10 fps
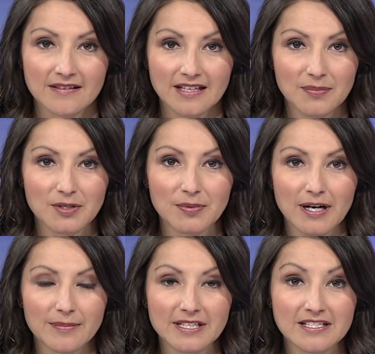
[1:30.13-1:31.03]
The Labor
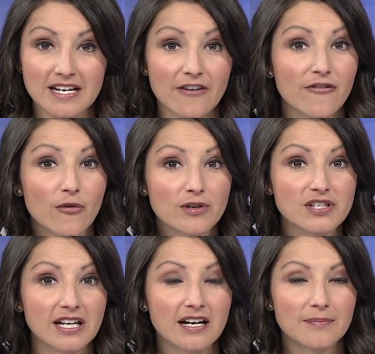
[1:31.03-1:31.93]
Department is now
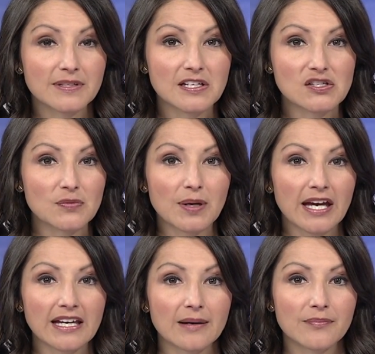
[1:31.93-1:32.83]
forcing companies to
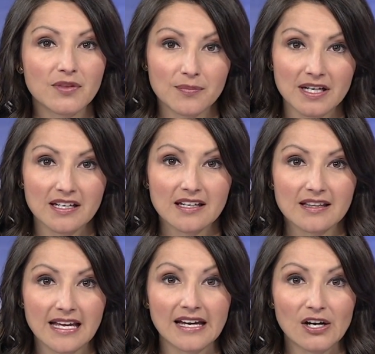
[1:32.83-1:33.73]
pay up the money
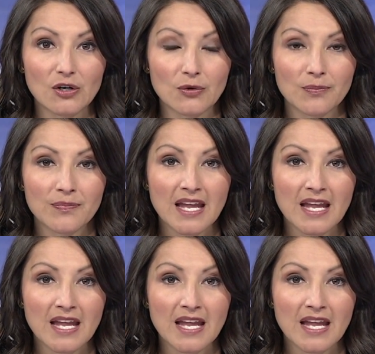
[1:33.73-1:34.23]
they owe.